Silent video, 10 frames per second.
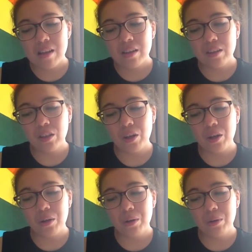
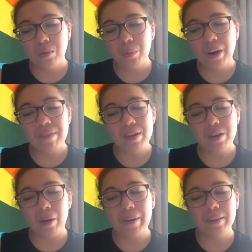So whatever you're
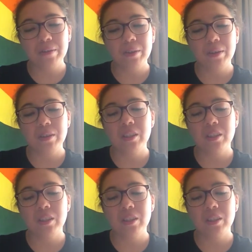going through,